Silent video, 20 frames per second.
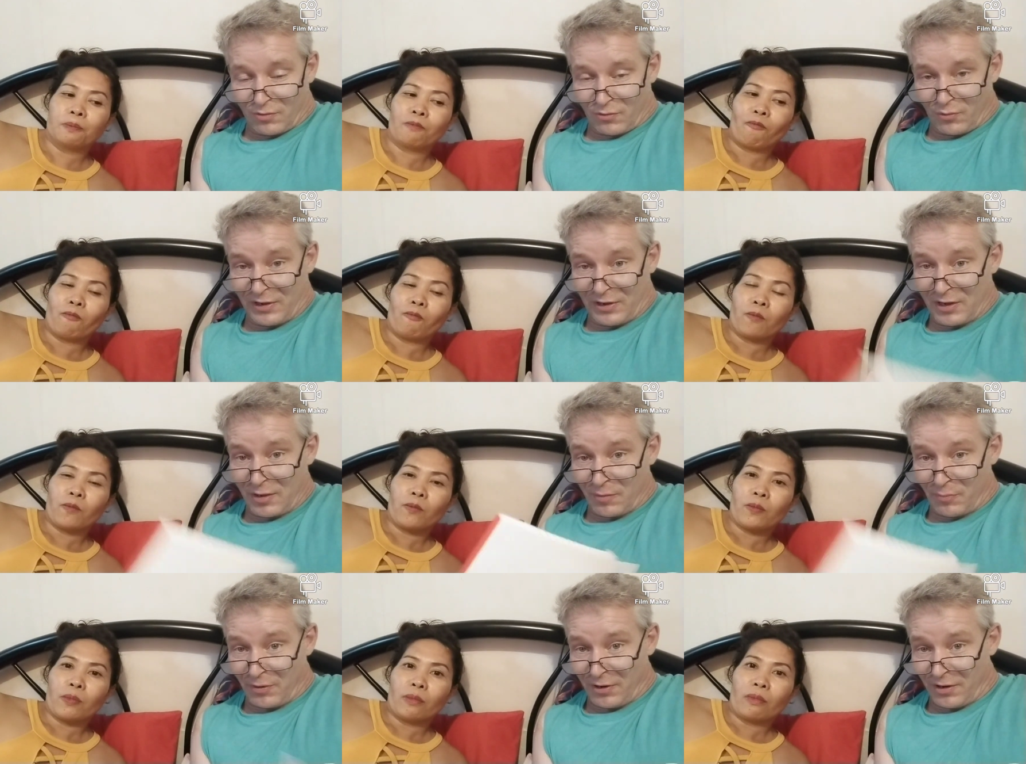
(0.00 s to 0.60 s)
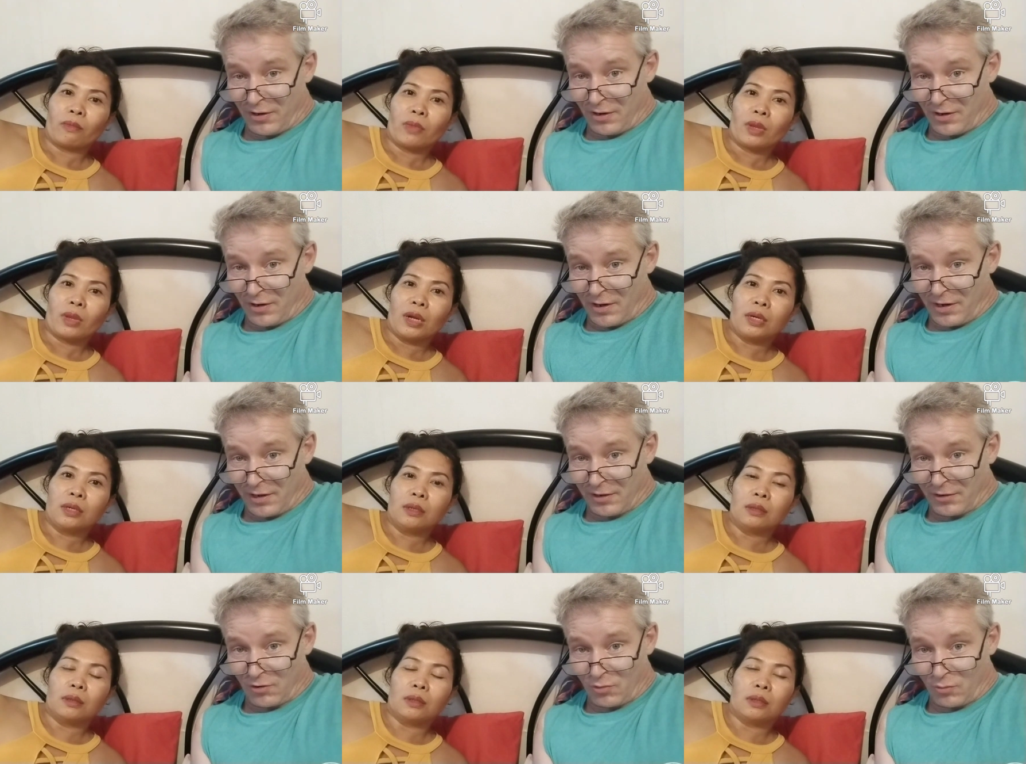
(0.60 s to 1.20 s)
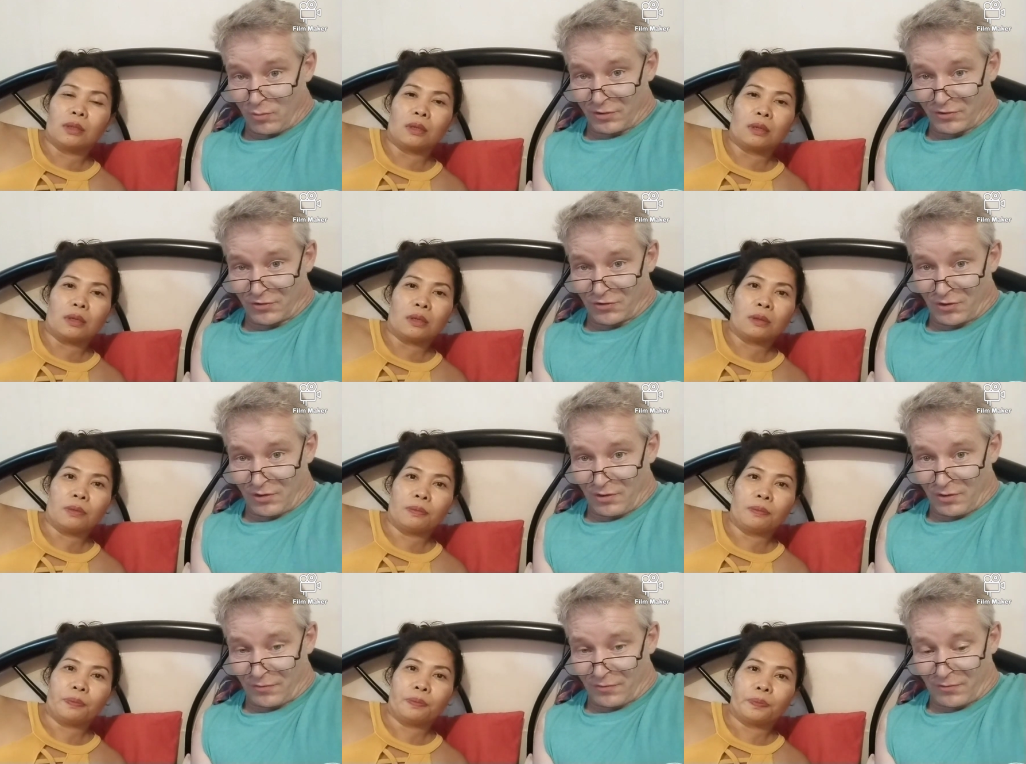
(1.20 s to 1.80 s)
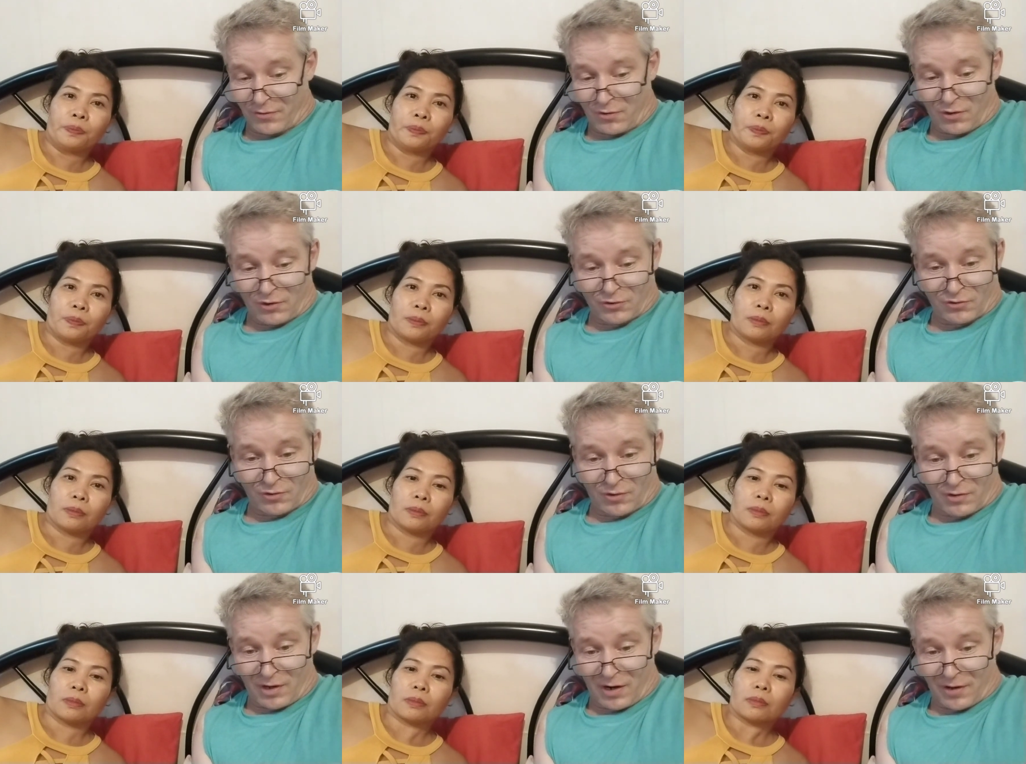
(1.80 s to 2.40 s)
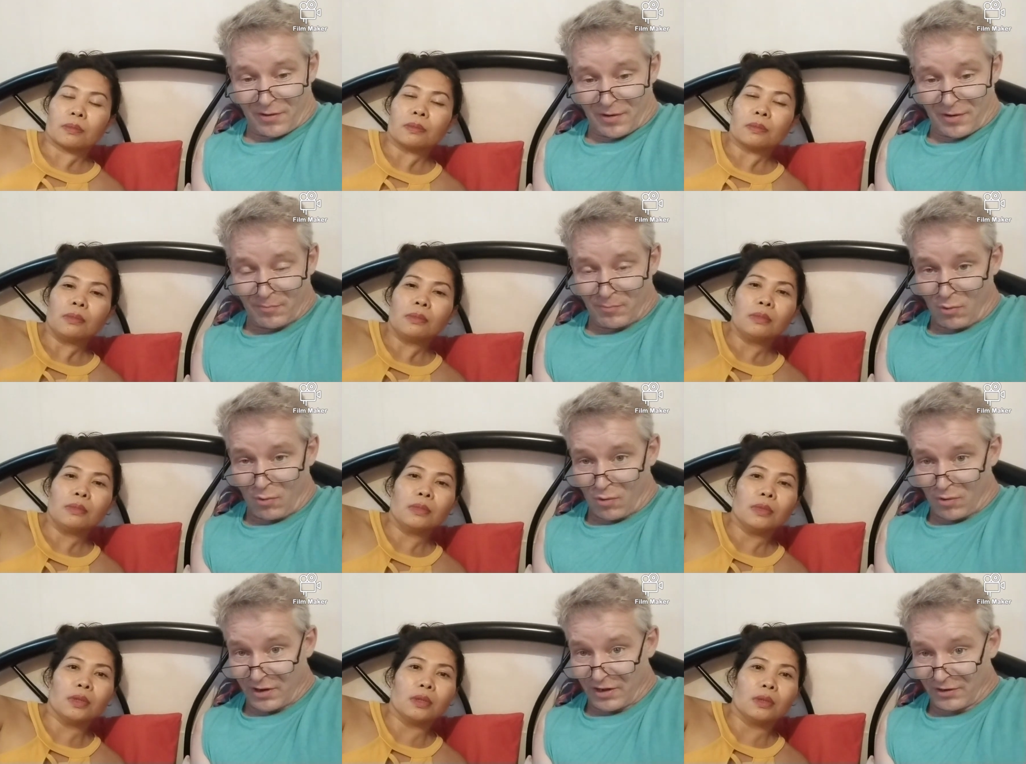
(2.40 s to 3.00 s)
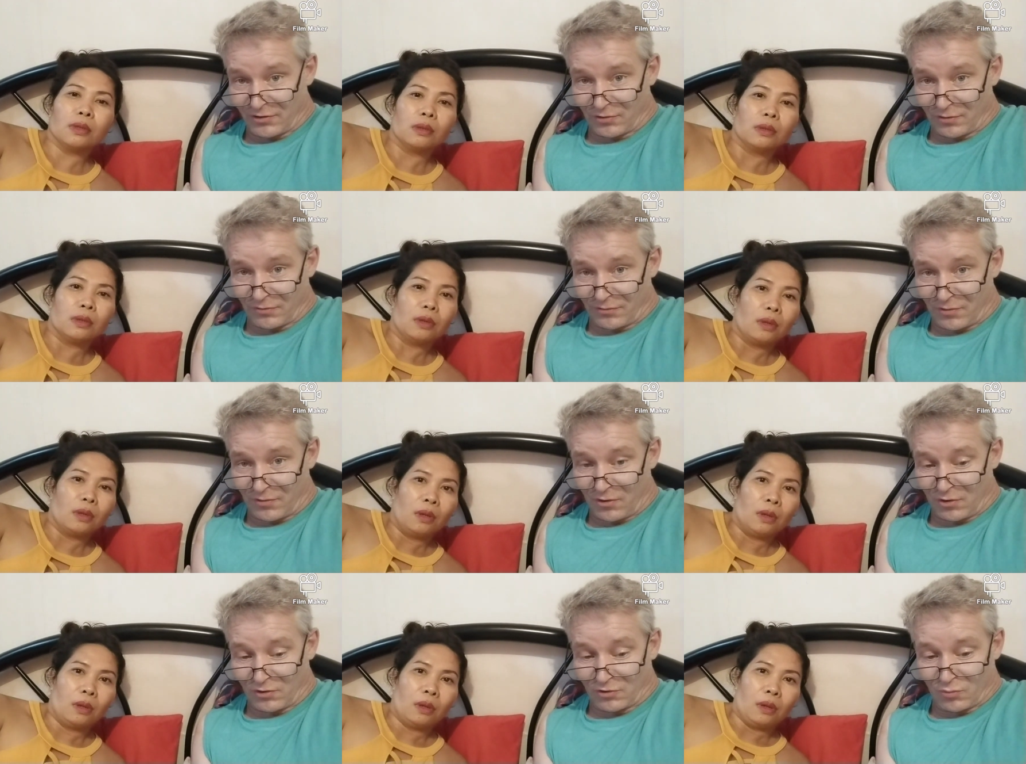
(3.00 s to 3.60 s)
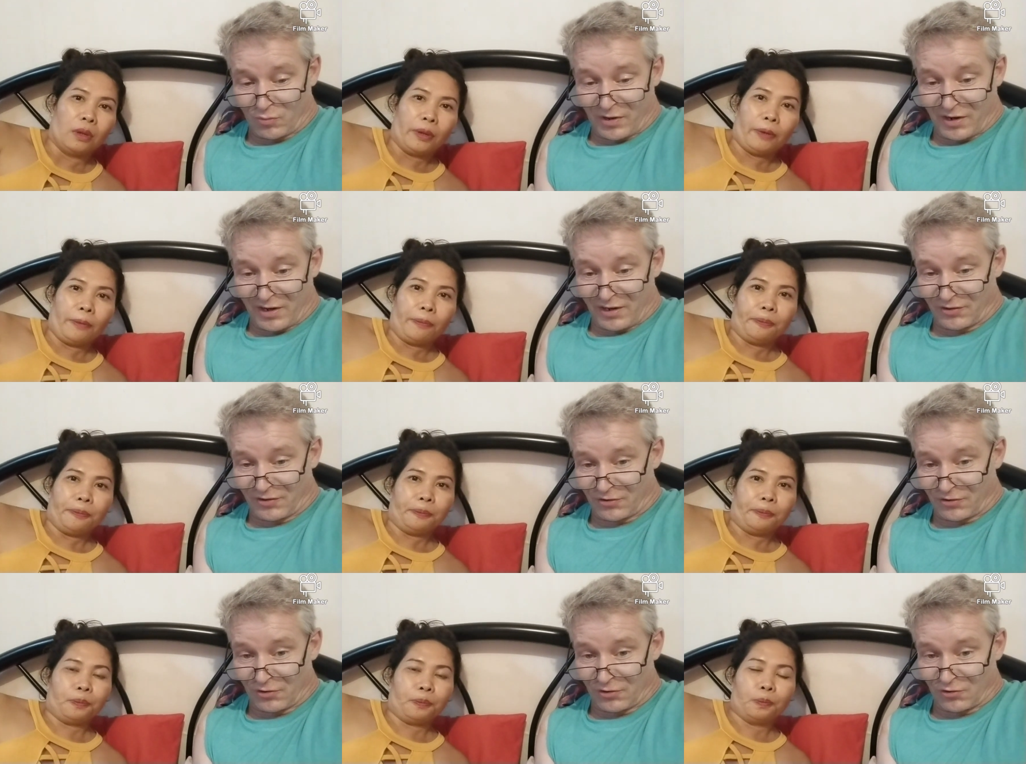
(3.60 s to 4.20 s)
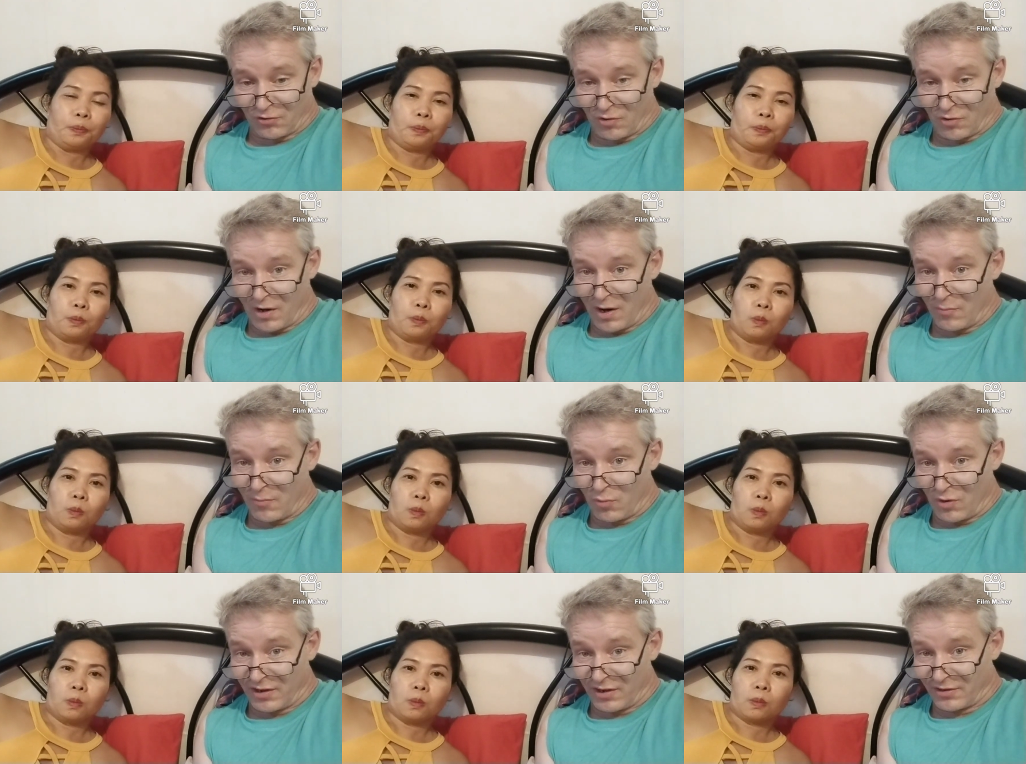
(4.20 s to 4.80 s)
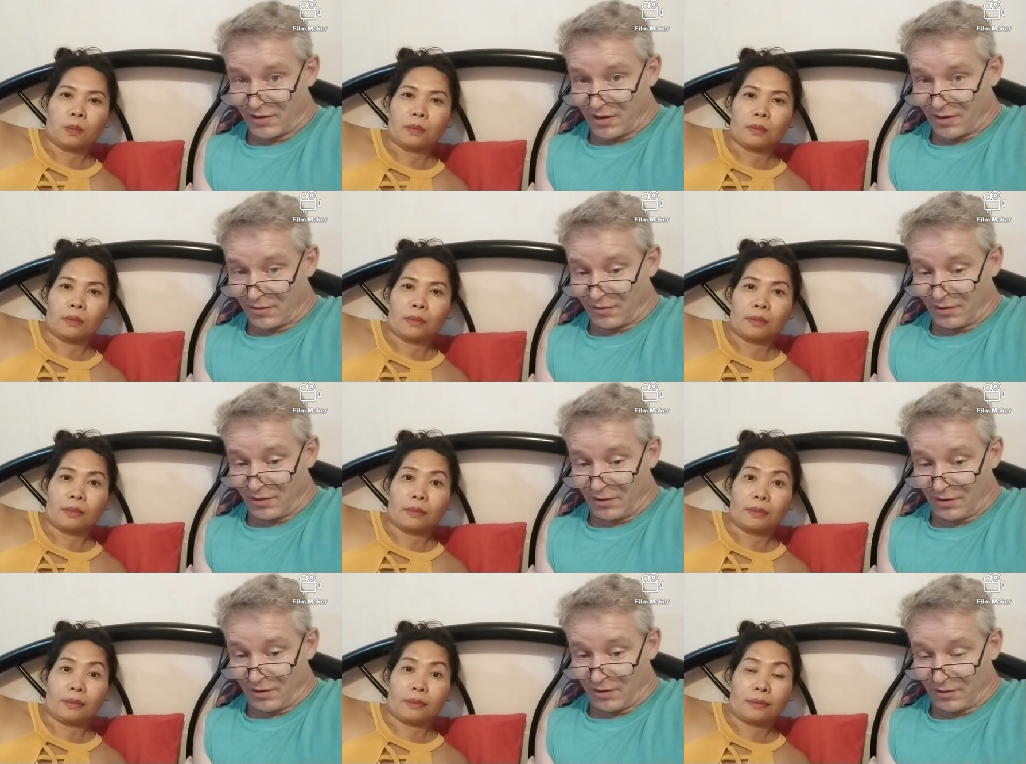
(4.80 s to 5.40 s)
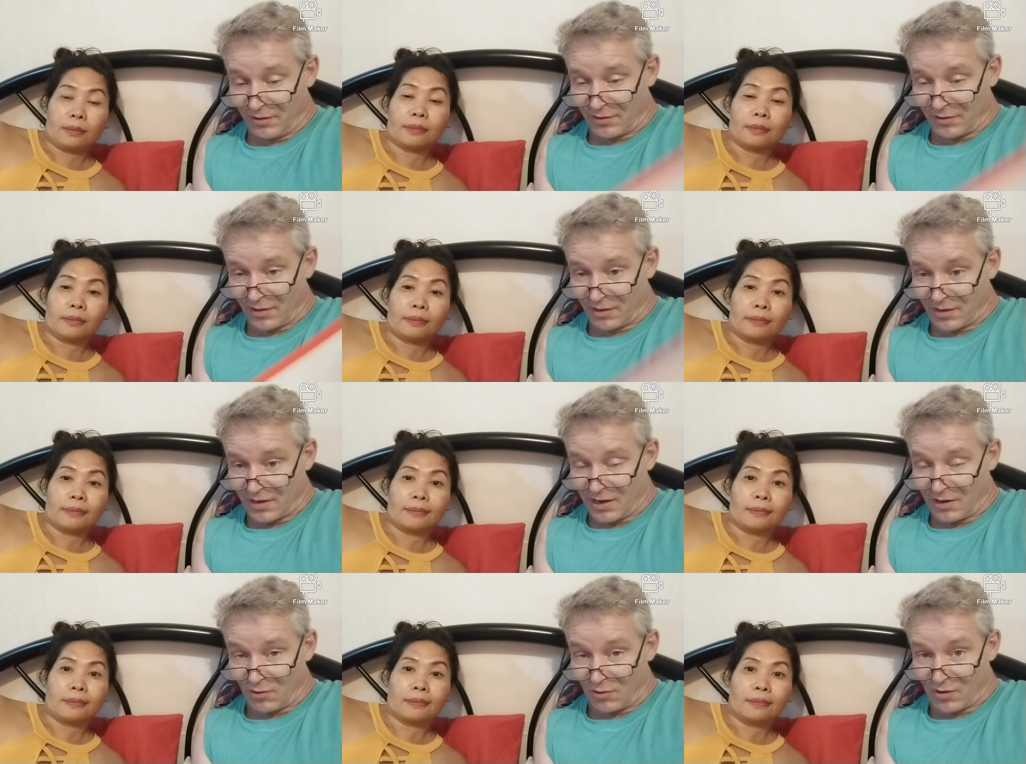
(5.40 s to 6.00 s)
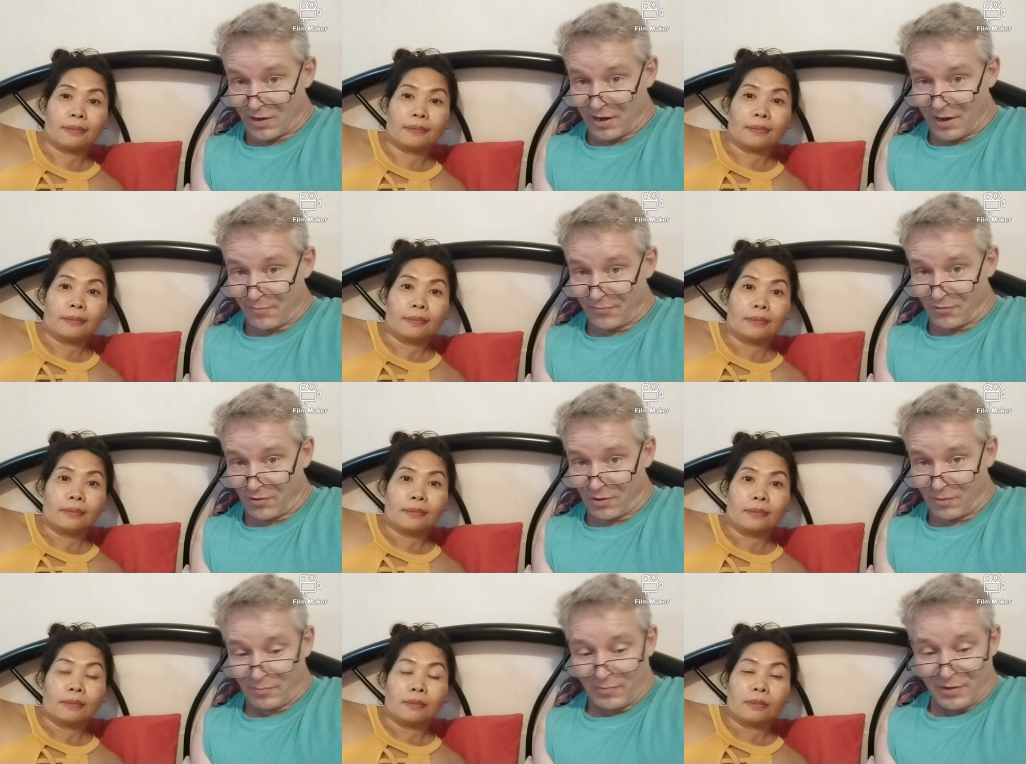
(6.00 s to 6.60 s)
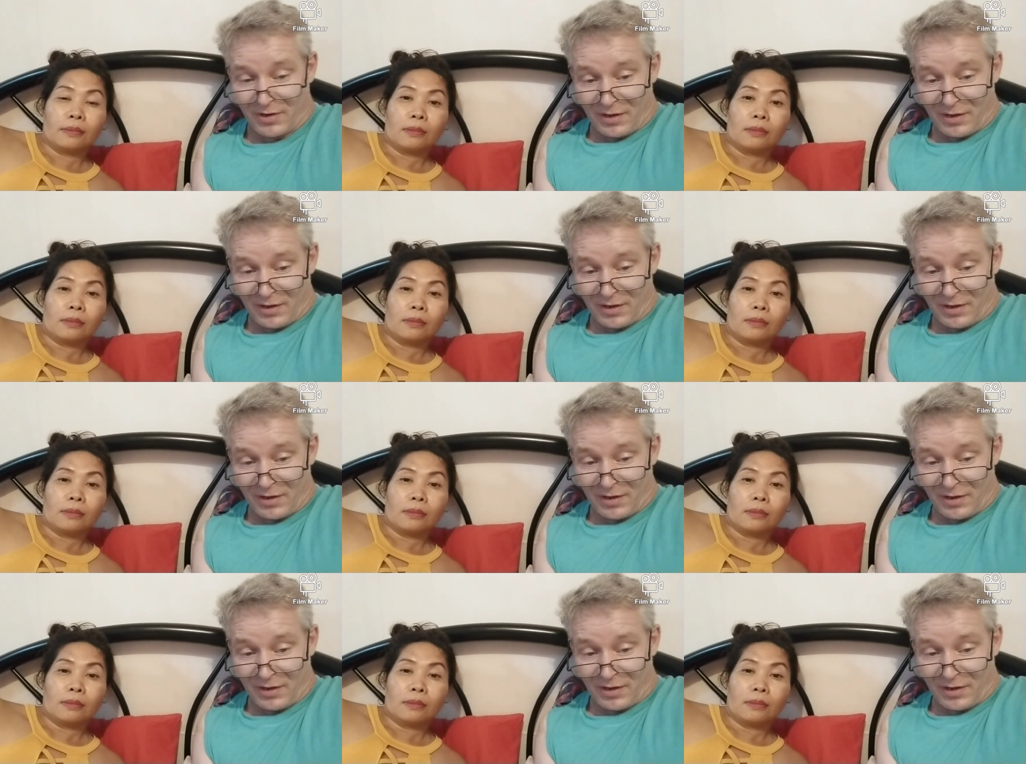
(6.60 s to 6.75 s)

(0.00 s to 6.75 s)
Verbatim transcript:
Speaker 1: Wikipedia, and you will see, of course, or other booklets, of course, where it's described where the, the Tagalog came from